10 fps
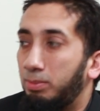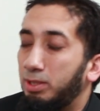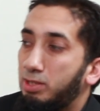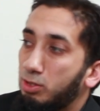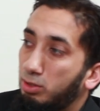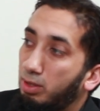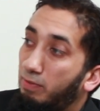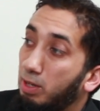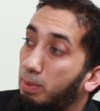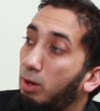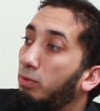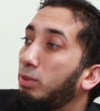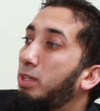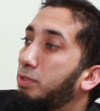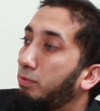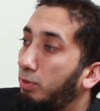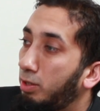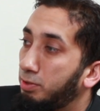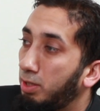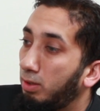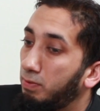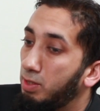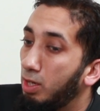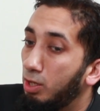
but it's actually a very powerful lesson for ourselves